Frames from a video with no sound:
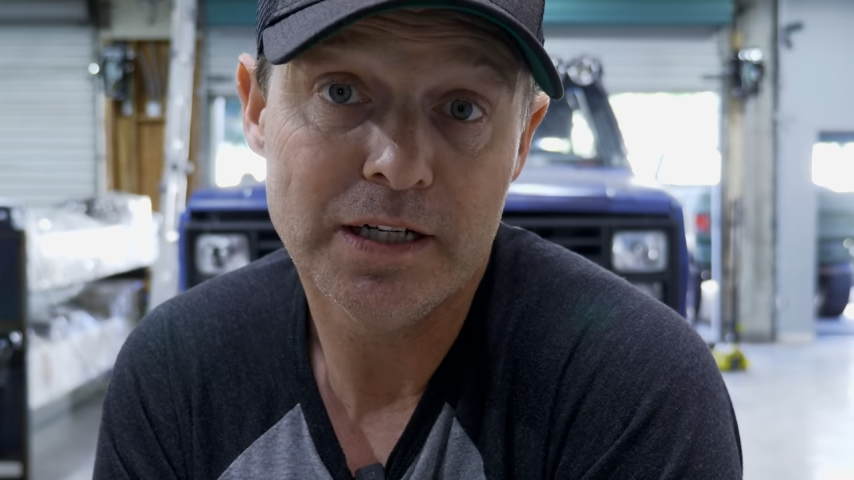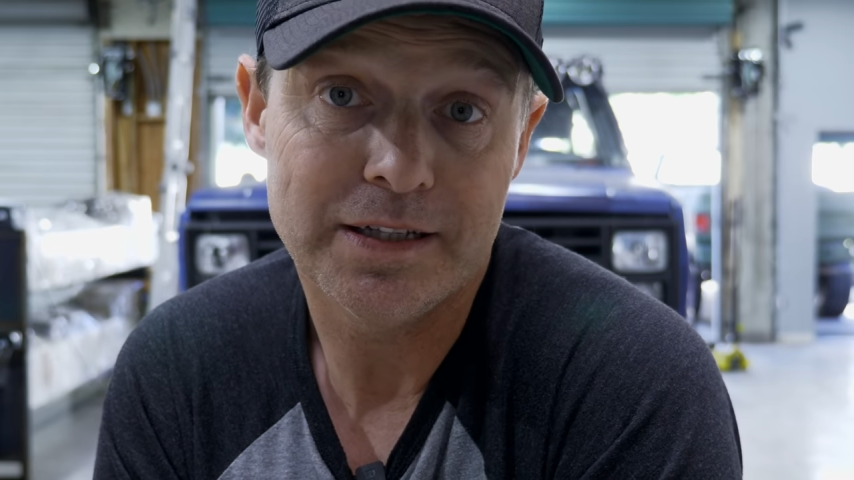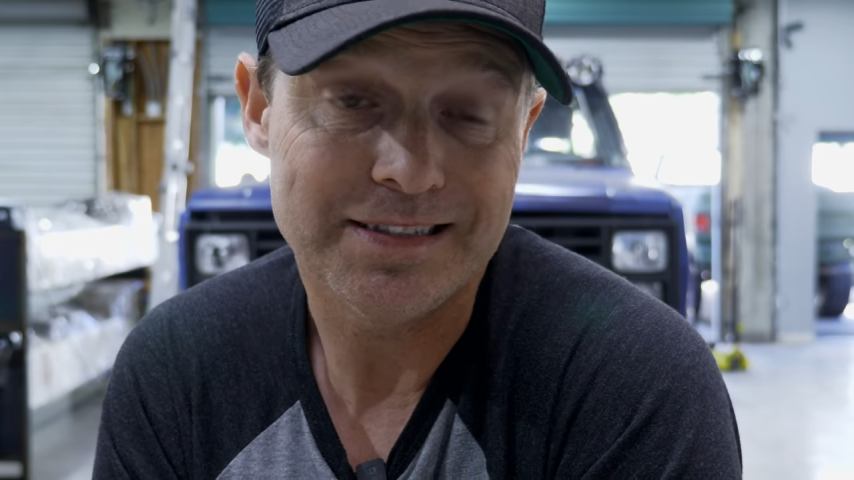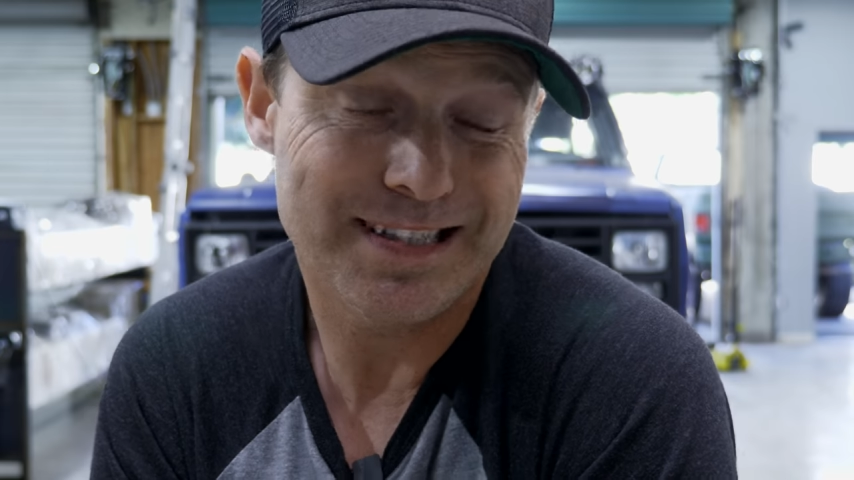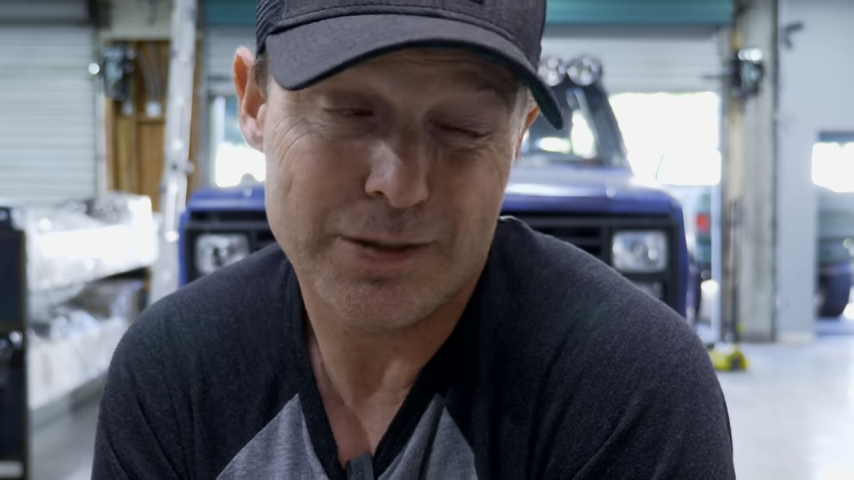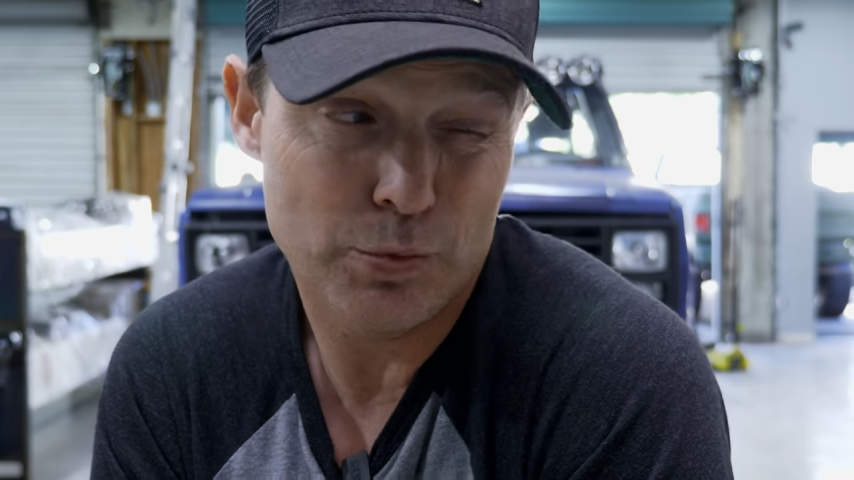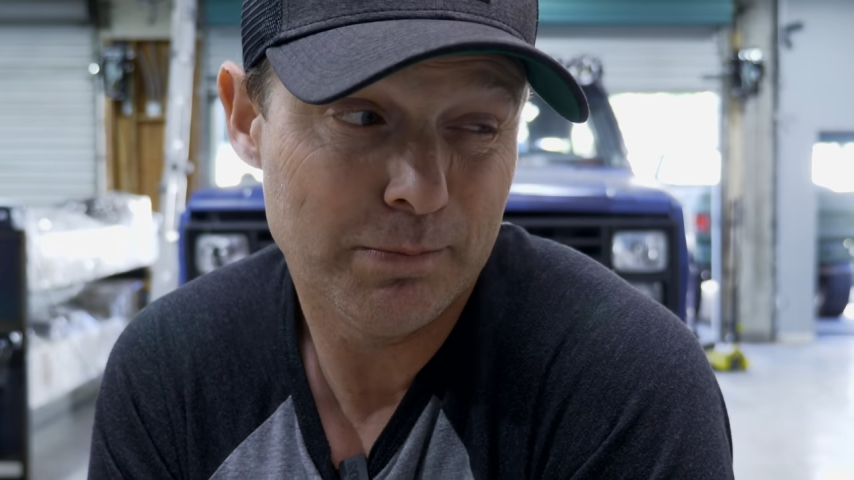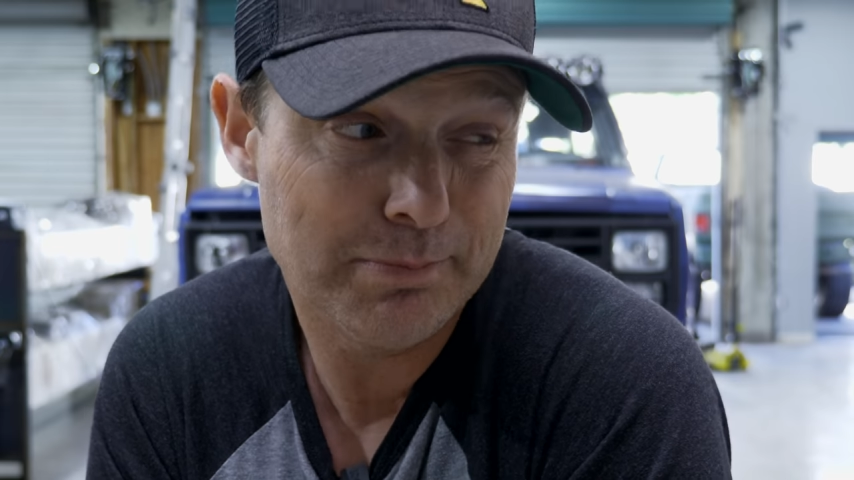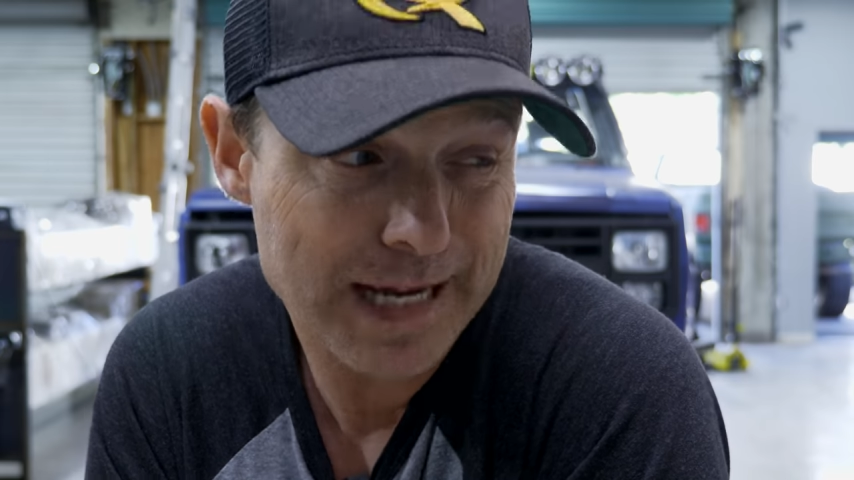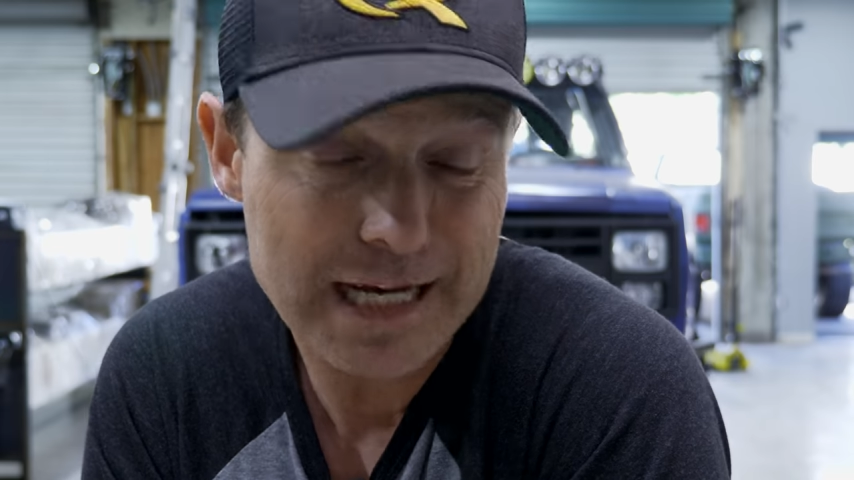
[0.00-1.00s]
These things were
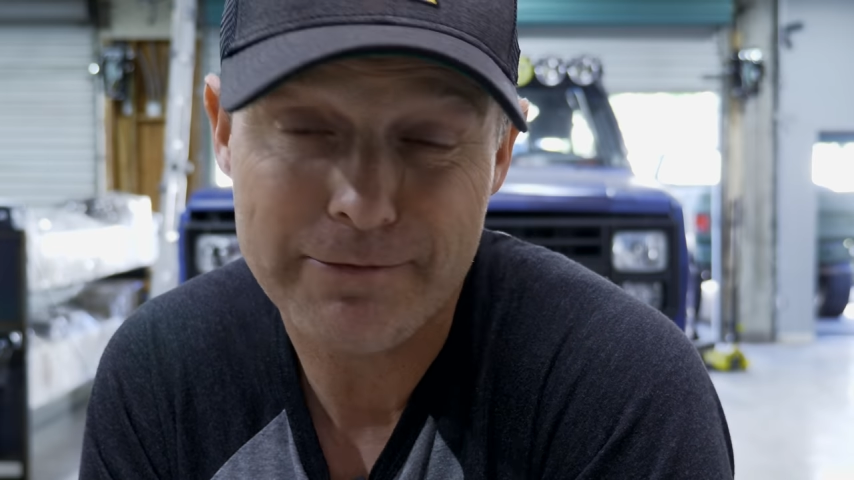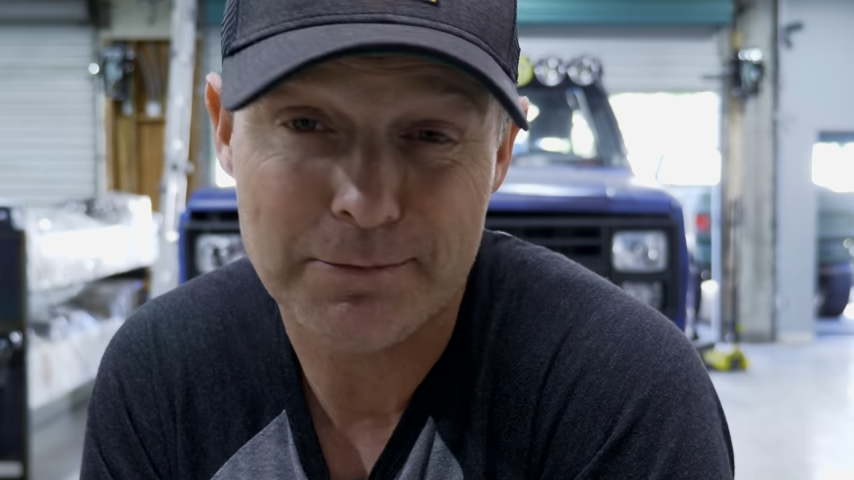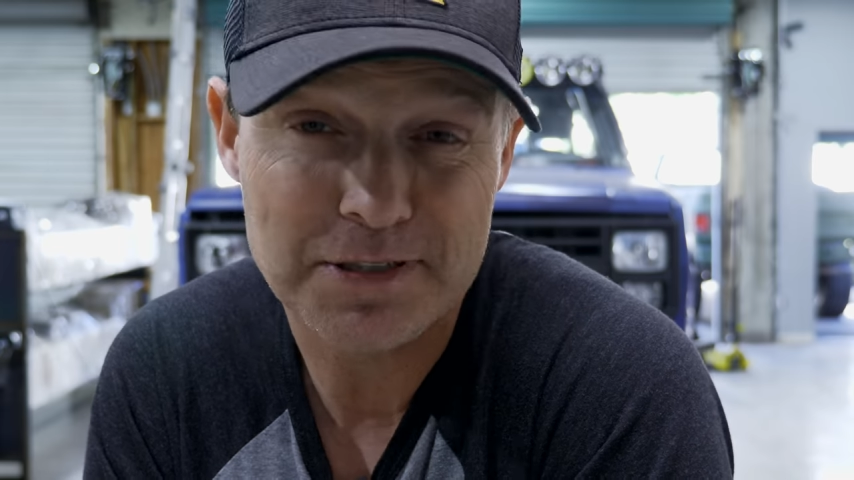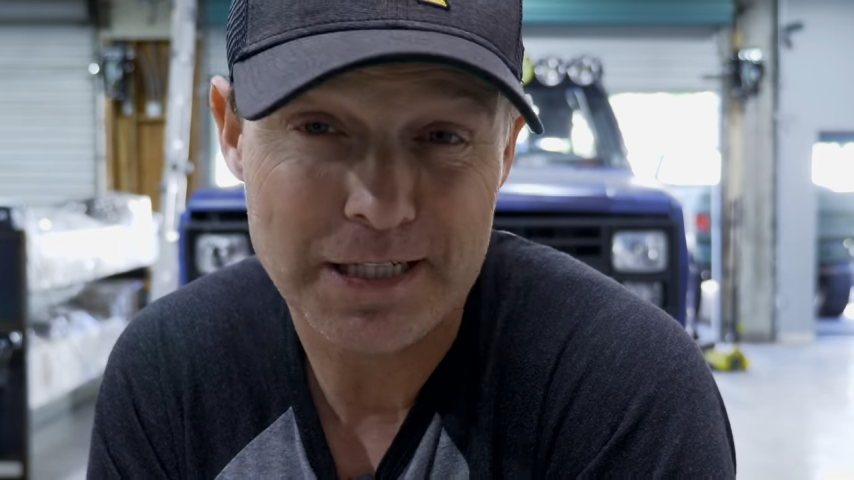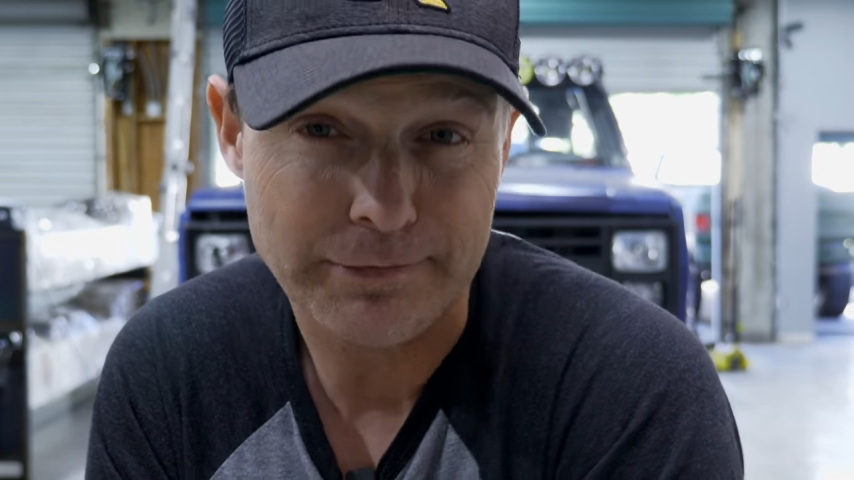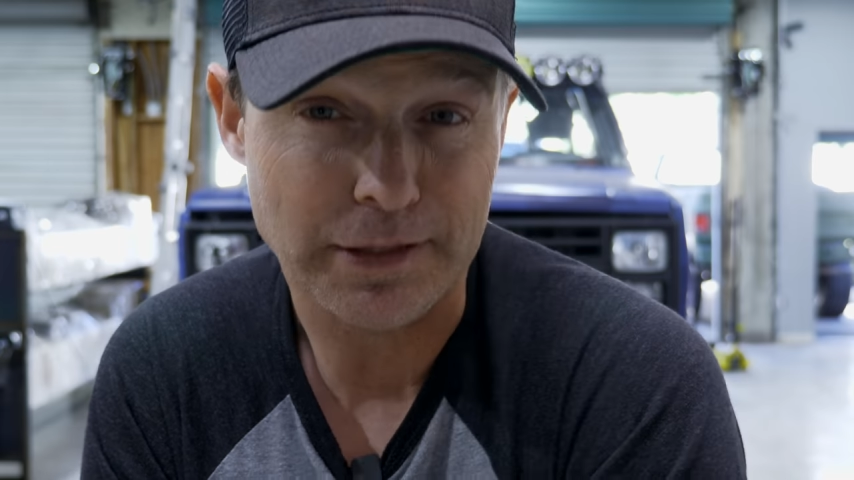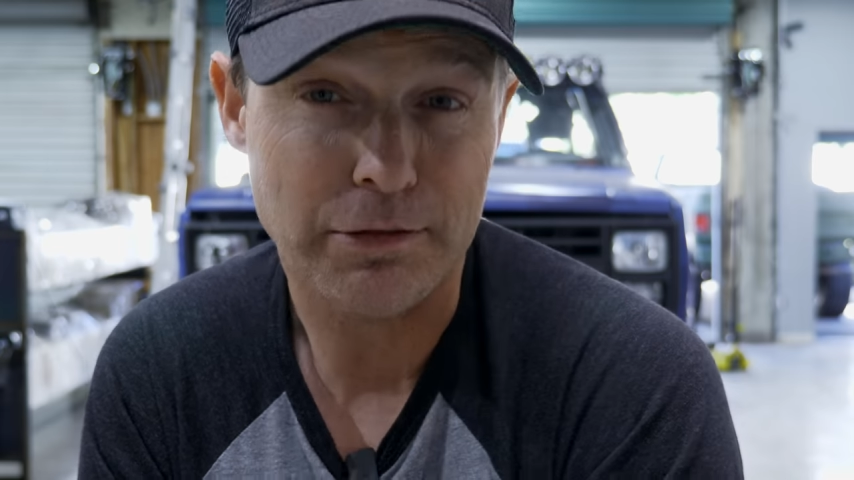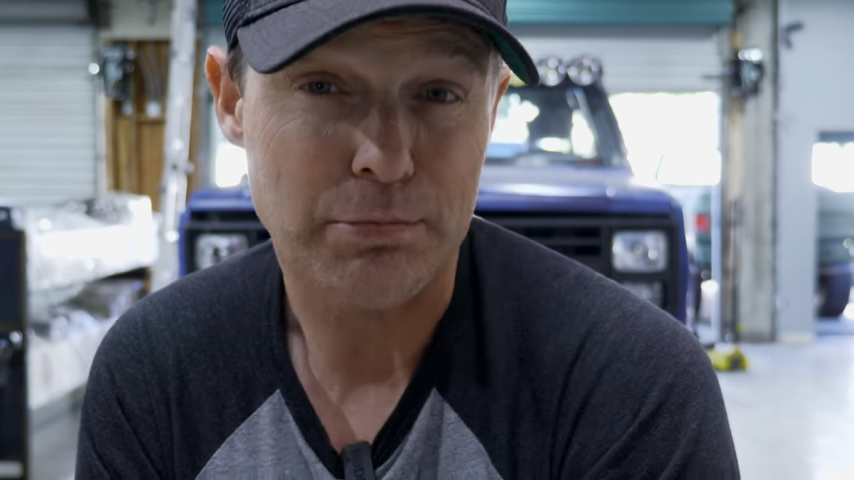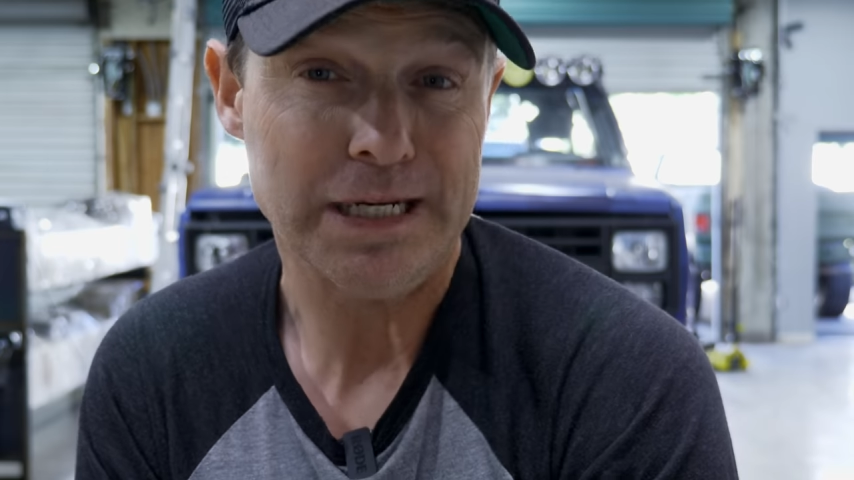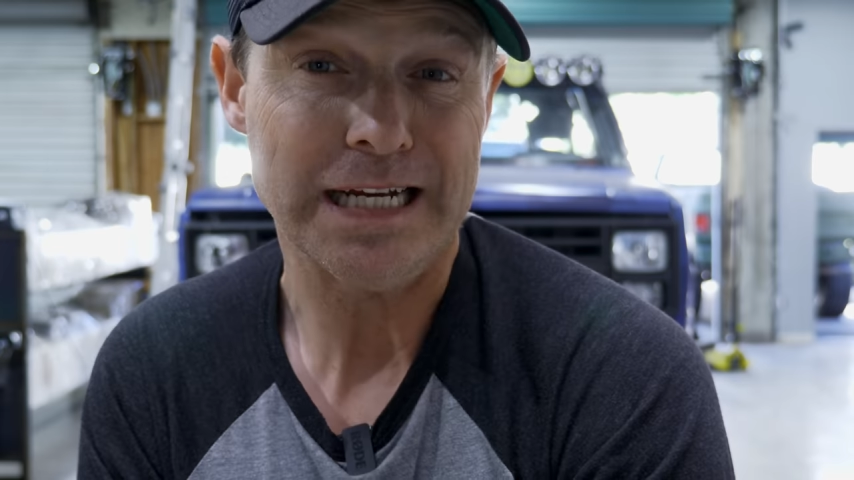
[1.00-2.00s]
made from
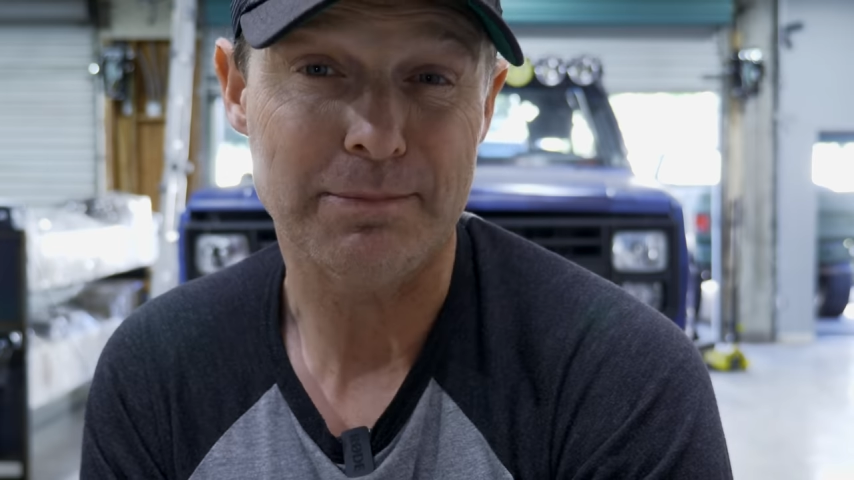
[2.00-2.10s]
73